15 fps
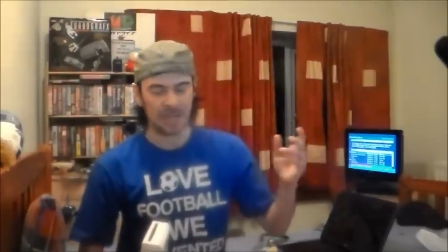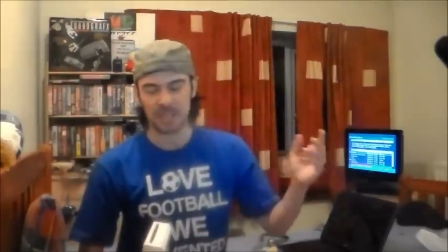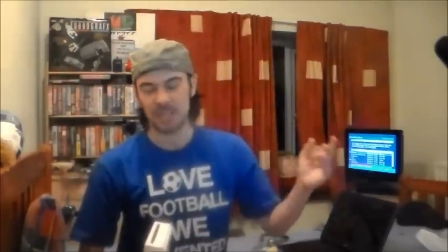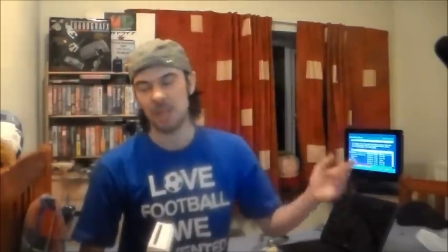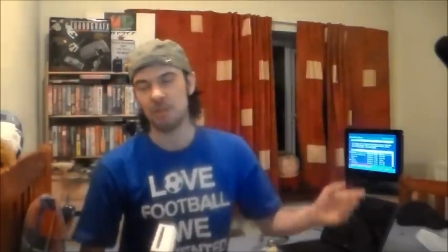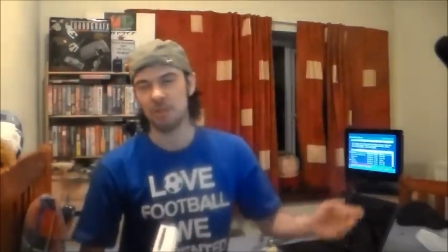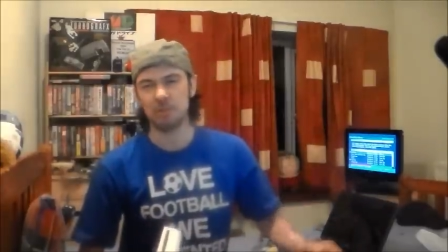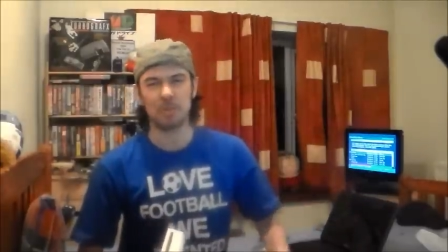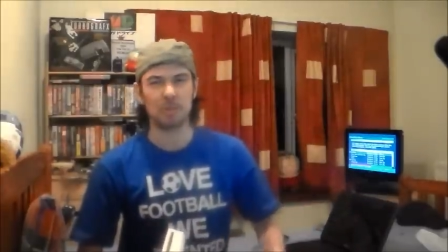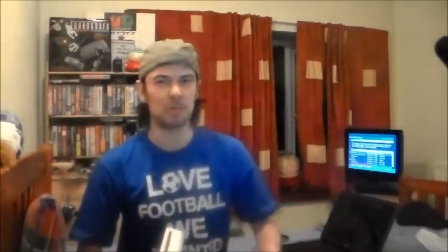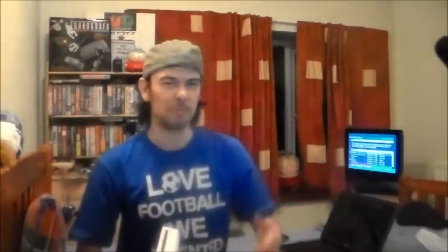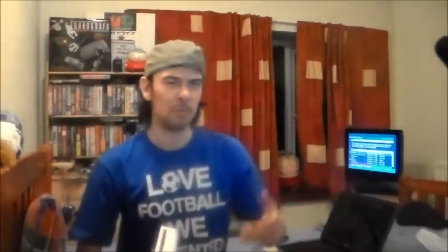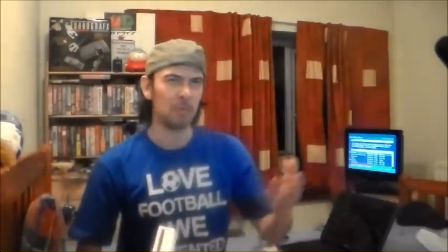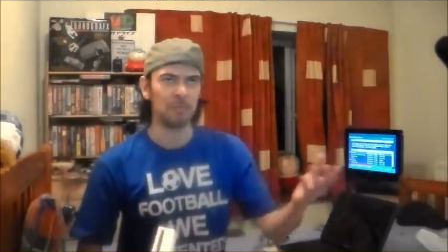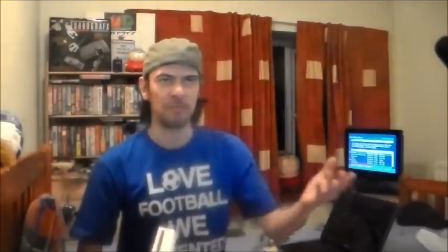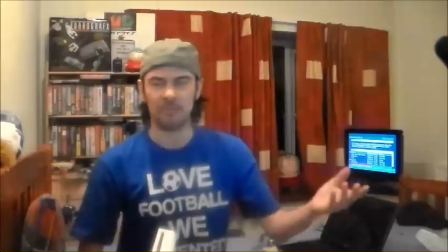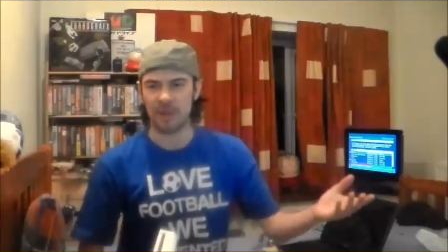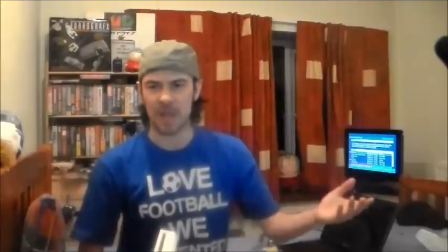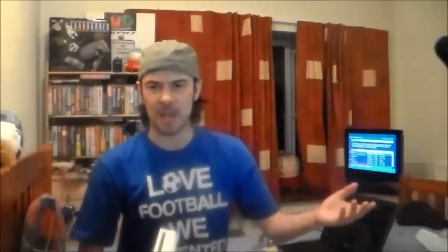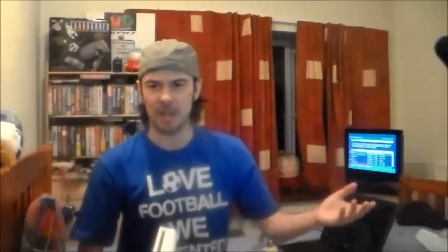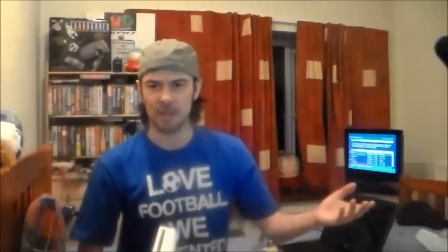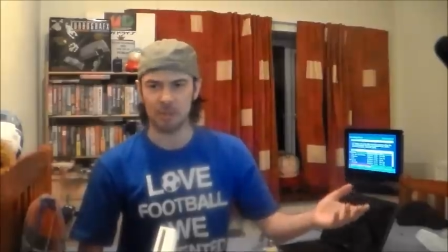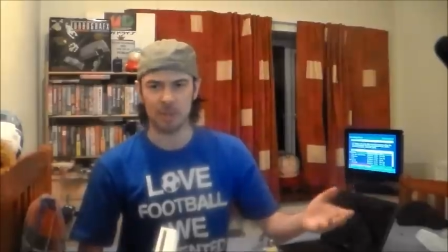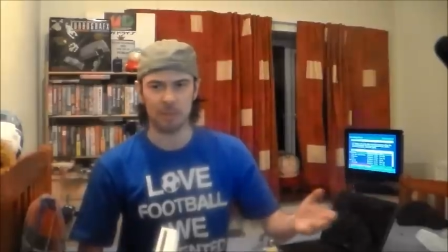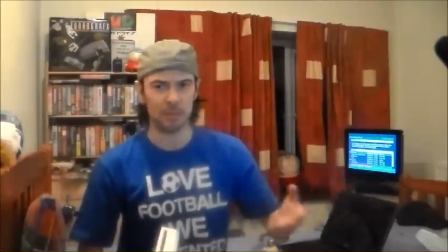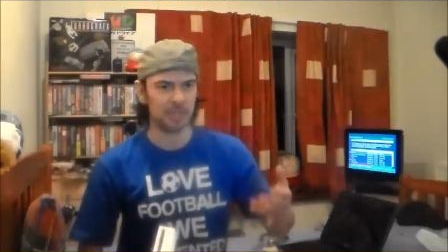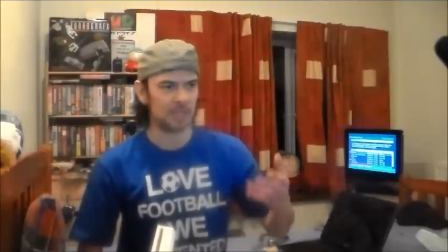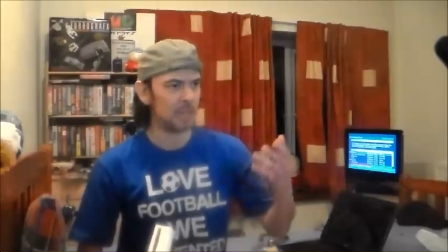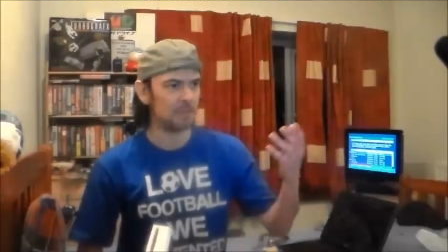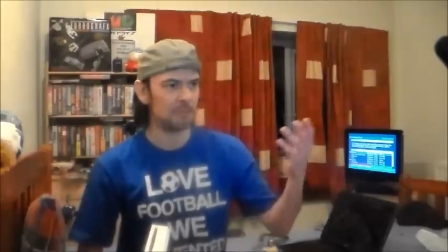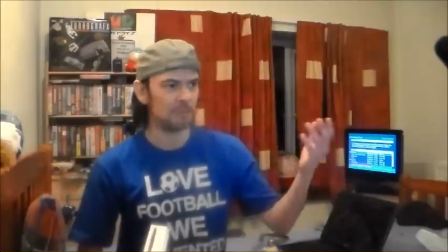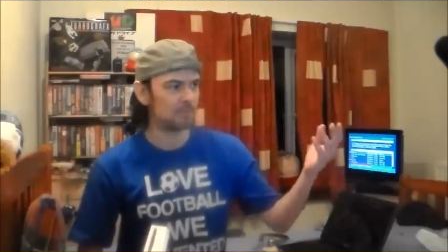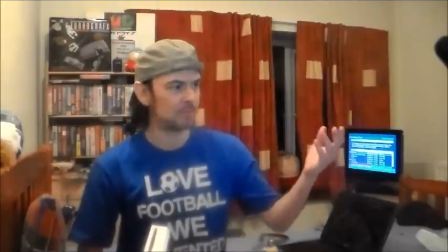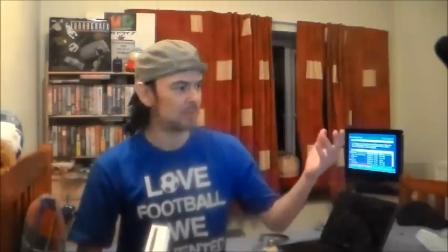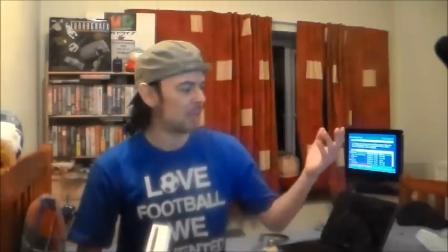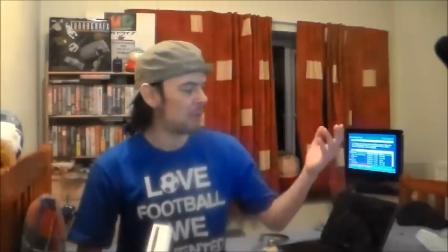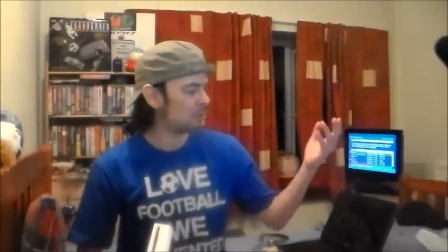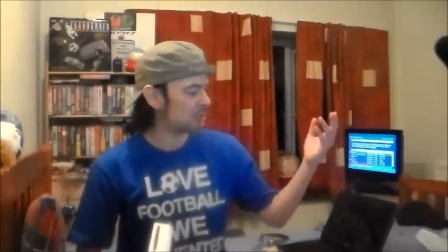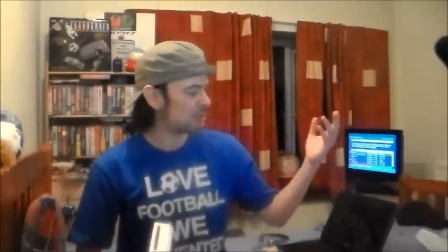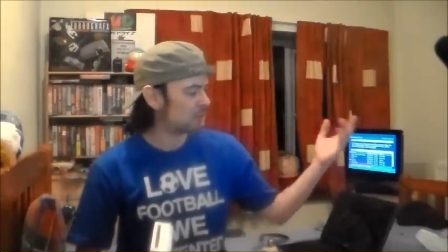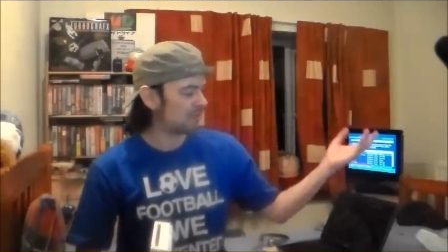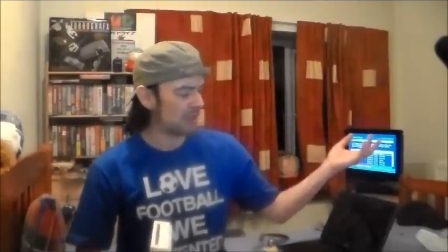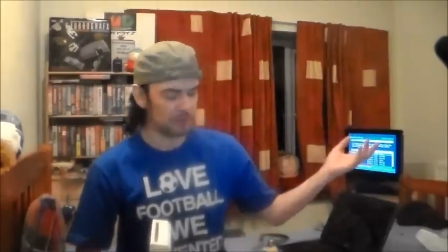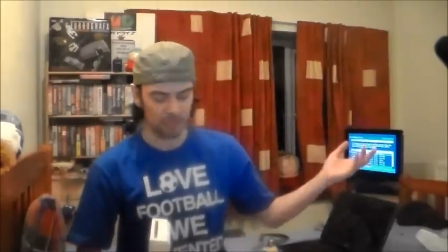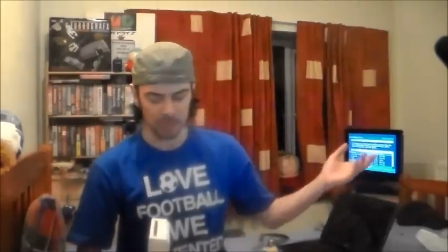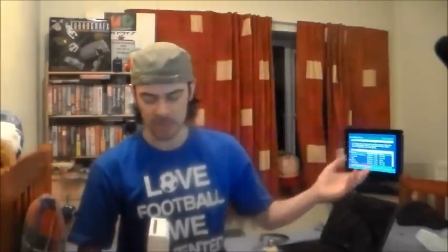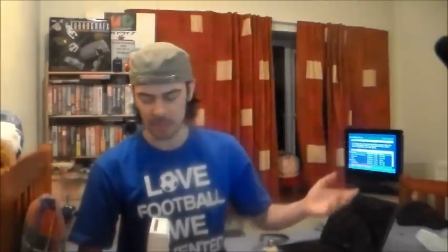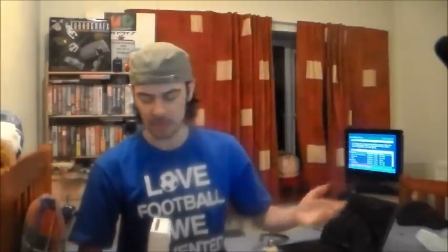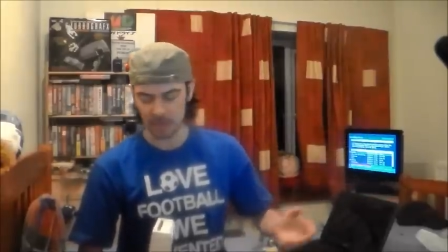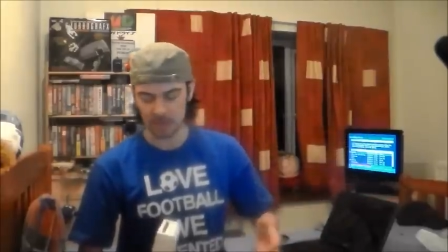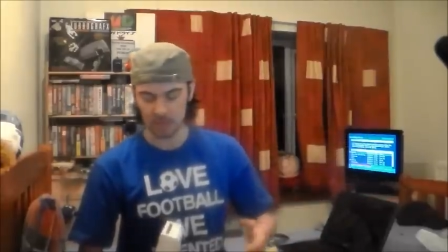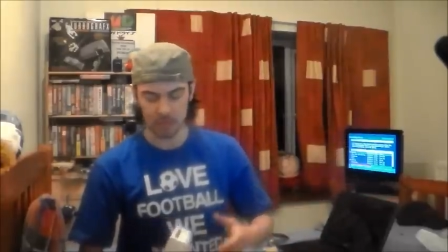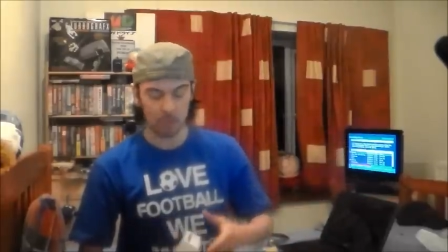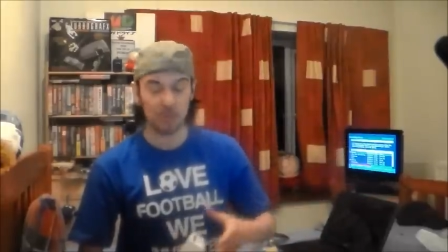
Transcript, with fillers: Actually, no, you're supposed to put them flat, aren't you? Otherwise they toast or red ring,